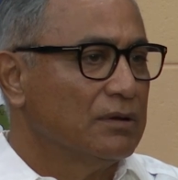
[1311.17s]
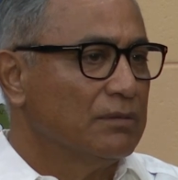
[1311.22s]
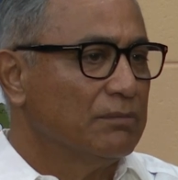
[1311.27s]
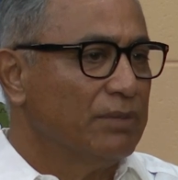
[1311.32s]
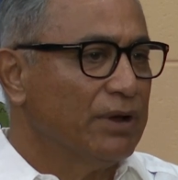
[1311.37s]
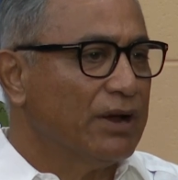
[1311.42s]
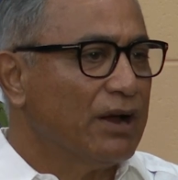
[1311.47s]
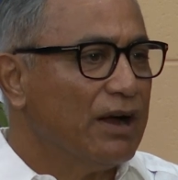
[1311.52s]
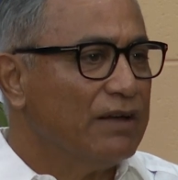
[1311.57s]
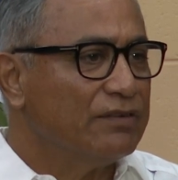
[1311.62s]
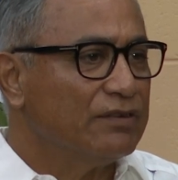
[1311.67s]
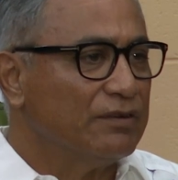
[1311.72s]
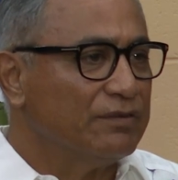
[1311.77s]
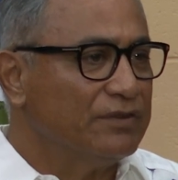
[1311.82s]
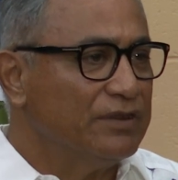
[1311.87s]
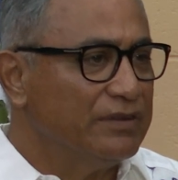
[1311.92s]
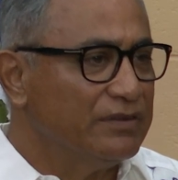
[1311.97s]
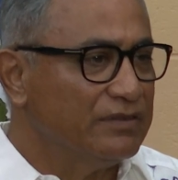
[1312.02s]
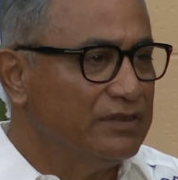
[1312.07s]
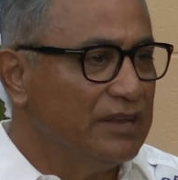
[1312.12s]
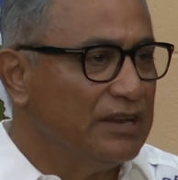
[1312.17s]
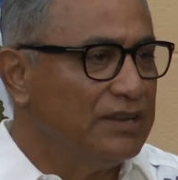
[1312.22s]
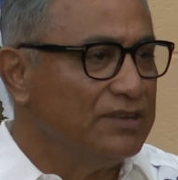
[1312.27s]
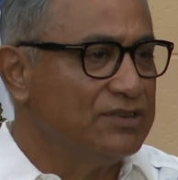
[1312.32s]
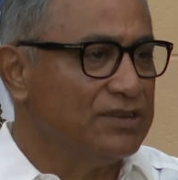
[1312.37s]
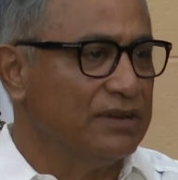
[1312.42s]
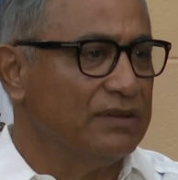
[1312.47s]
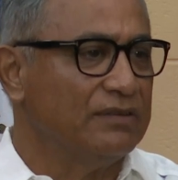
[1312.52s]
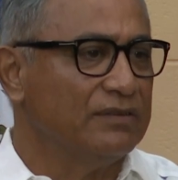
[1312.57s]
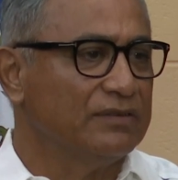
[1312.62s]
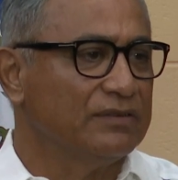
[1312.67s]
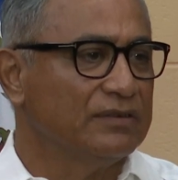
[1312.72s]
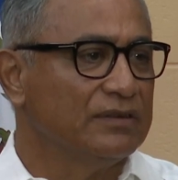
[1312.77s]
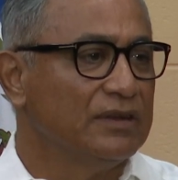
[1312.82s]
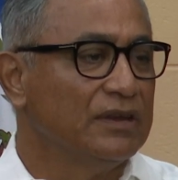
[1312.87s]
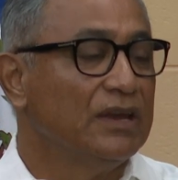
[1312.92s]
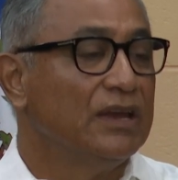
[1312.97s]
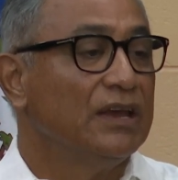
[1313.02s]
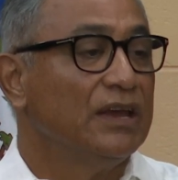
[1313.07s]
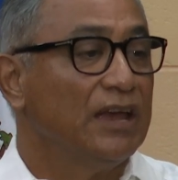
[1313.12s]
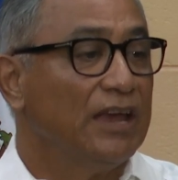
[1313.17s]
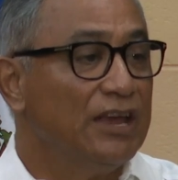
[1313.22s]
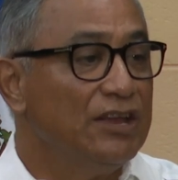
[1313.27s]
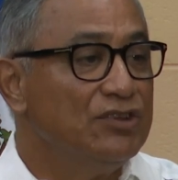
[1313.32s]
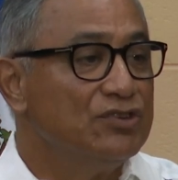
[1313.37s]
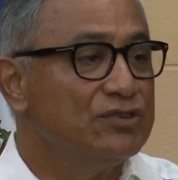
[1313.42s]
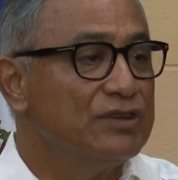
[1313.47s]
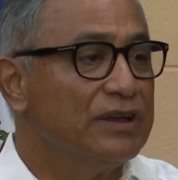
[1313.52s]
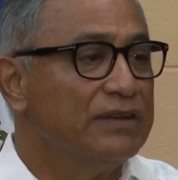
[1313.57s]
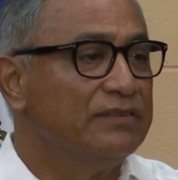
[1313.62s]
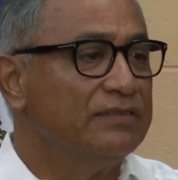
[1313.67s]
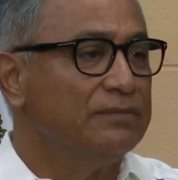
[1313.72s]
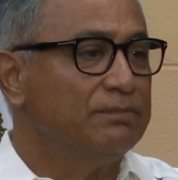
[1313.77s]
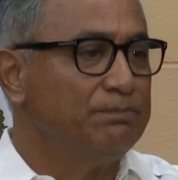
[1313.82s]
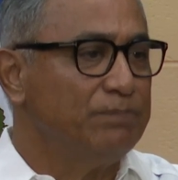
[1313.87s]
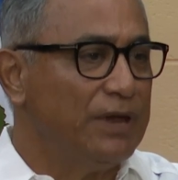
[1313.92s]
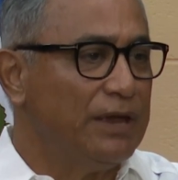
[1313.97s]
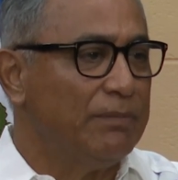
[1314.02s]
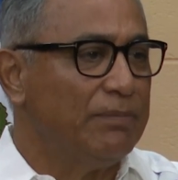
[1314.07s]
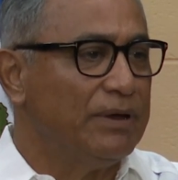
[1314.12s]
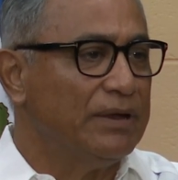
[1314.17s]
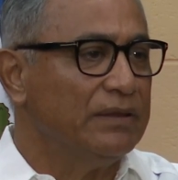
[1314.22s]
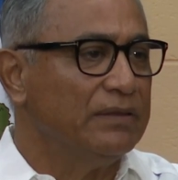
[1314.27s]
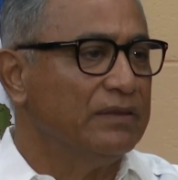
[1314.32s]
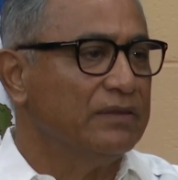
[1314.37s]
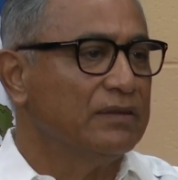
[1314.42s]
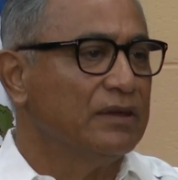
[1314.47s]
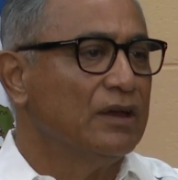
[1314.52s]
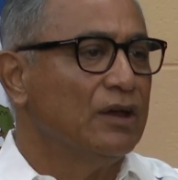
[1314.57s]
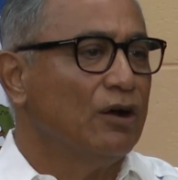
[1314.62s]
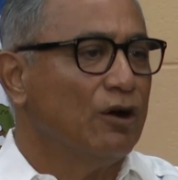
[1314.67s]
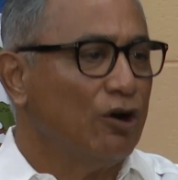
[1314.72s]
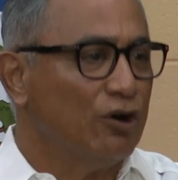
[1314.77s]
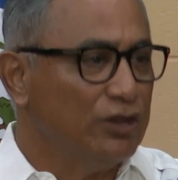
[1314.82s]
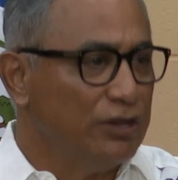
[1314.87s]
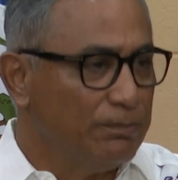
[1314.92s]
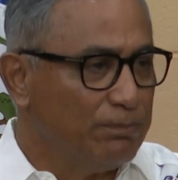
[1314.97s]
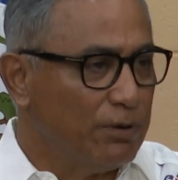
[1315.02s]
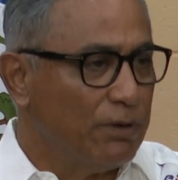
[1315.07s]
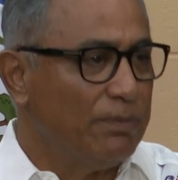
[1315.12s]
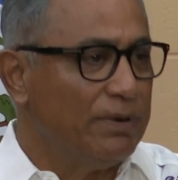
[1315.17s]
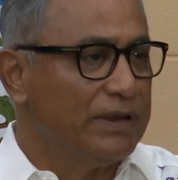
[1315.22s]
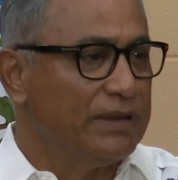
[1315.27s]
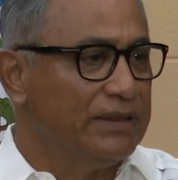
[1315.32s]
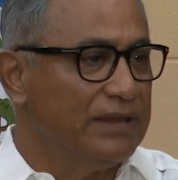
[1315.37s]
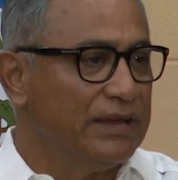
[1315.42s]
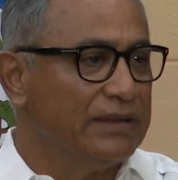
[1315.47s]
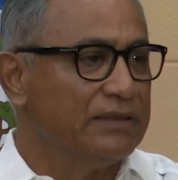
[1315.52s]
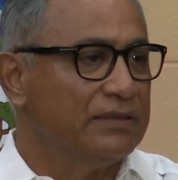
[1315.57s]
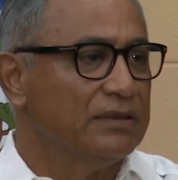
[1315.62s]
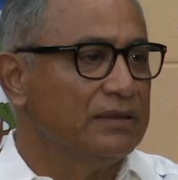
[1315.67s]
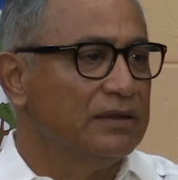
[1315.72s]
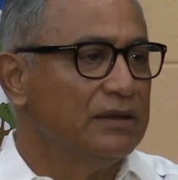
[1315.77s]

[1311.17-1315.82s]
Because of this diligence, interest payment on the public debt